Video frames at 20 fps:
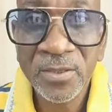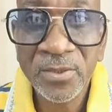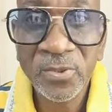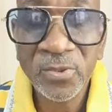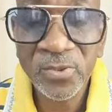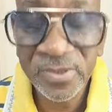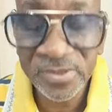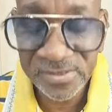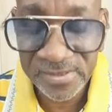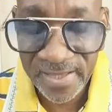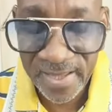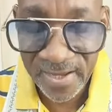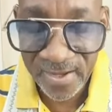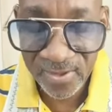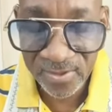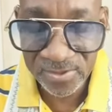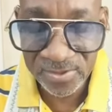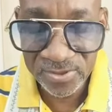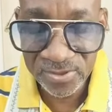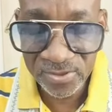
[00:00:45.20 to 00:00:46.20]
Who is like
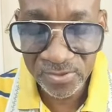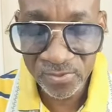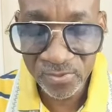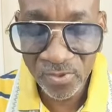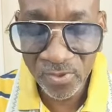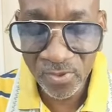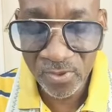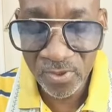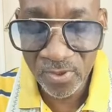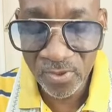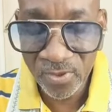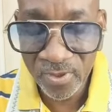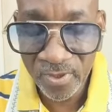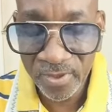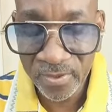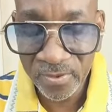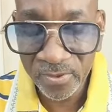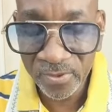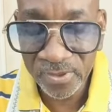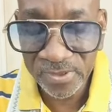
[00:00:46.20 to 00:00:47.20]
unto you, O
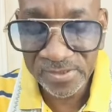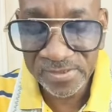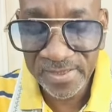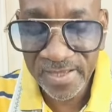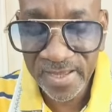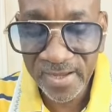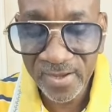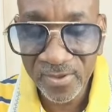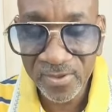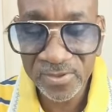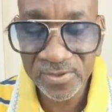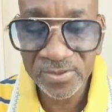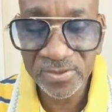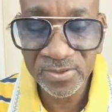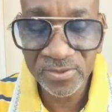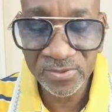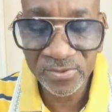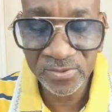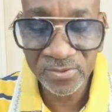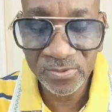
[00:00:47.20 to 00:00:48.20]
Lord? Who is like unto
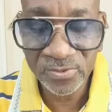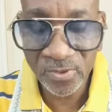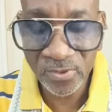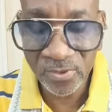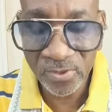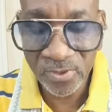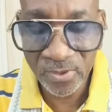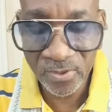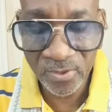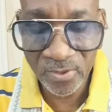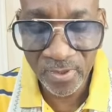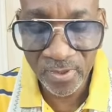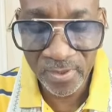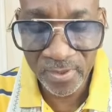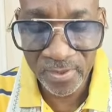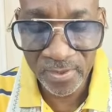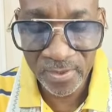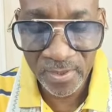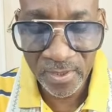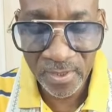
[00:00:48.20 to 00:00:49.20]
you, O
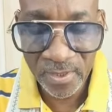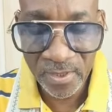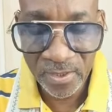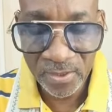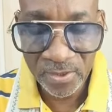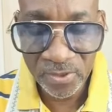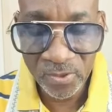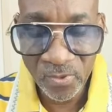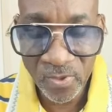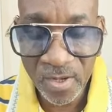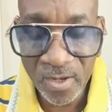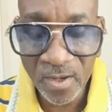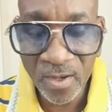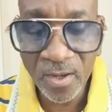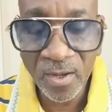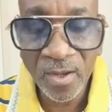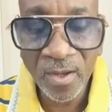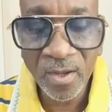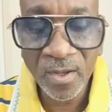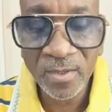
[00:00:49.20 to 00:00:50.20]
Lord? You are
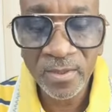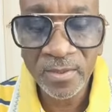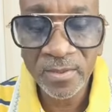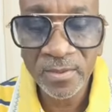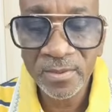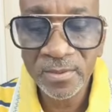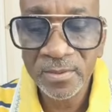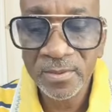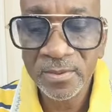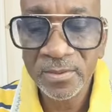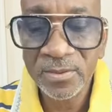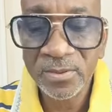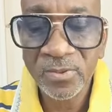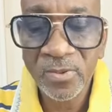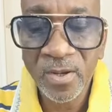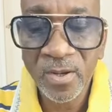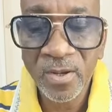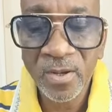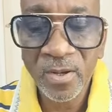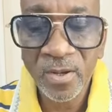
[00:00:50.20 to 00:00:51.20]
God, you
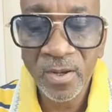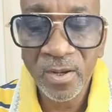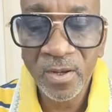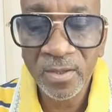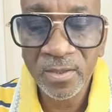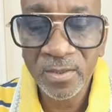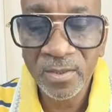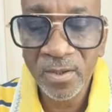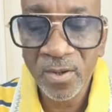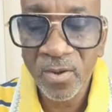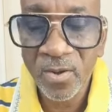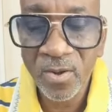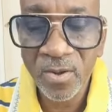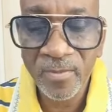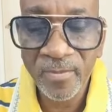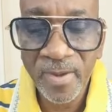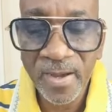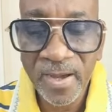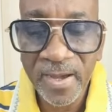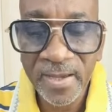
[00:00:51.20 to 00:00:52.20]
are God all
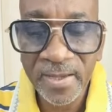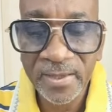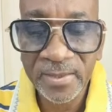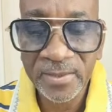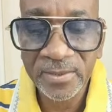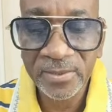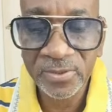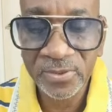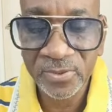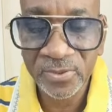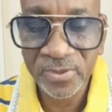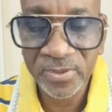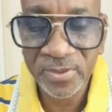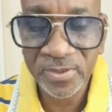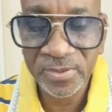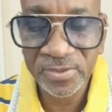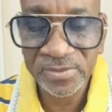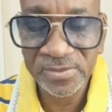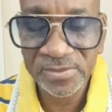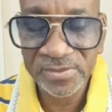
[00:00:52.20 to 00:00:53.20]
by
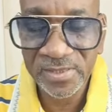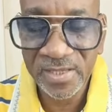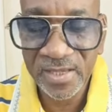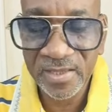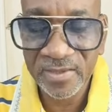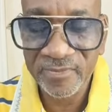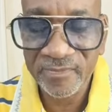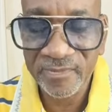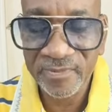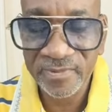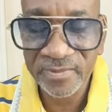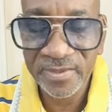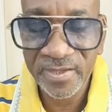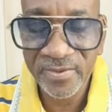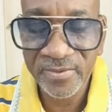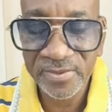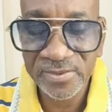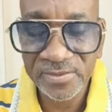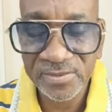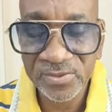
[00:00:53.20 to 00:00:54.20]
yourself.
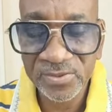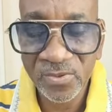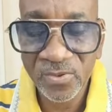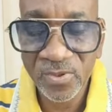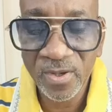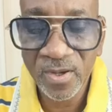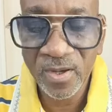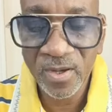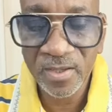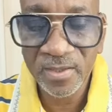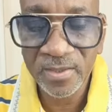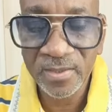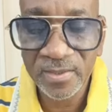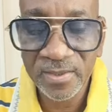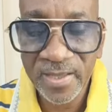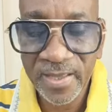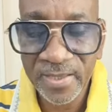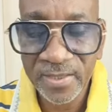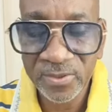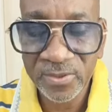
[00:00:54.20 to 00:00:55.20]
There is no God
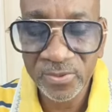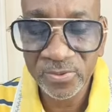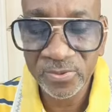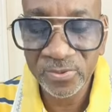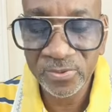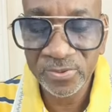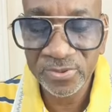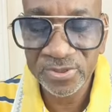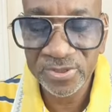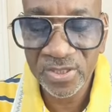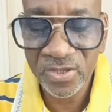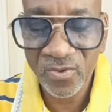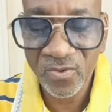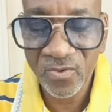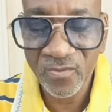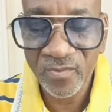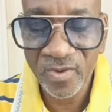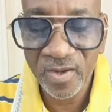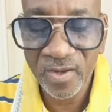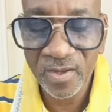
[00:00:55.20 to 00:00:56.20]
like you,
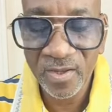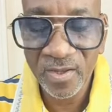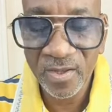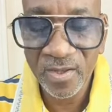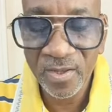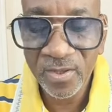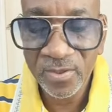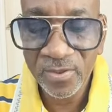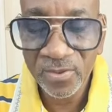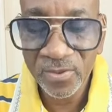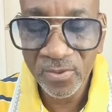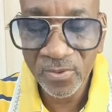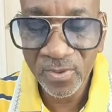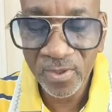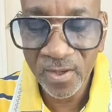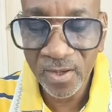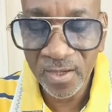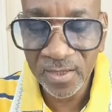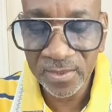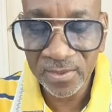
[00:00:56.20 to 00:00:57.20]
Jehovah. No
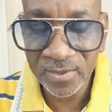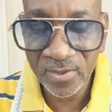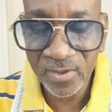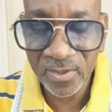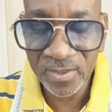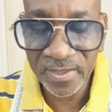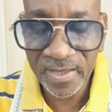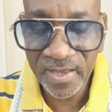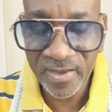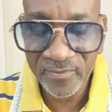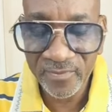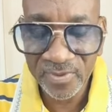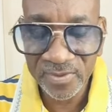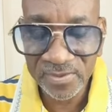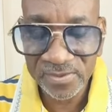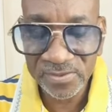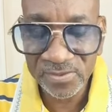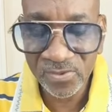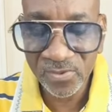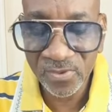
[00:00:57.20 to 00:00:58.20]
God in all the
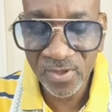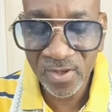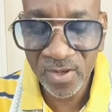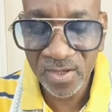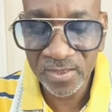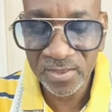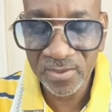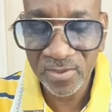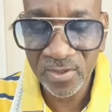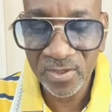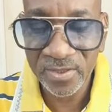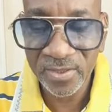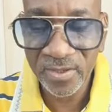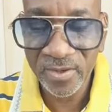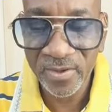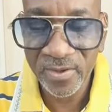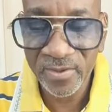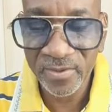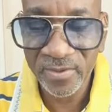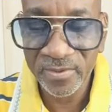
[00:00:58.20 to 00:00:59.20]
heavens, no God in all the
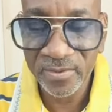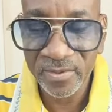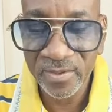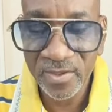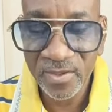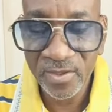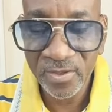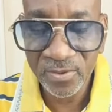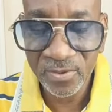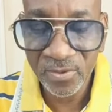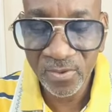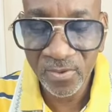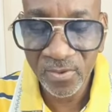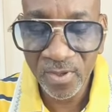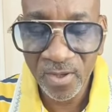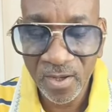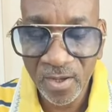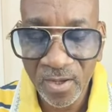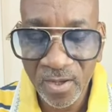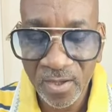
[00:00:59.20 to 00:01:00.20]
earth, no
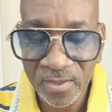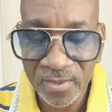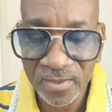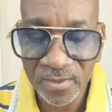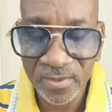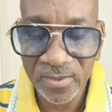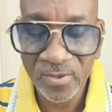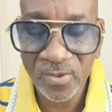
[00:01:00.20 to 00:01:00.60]
God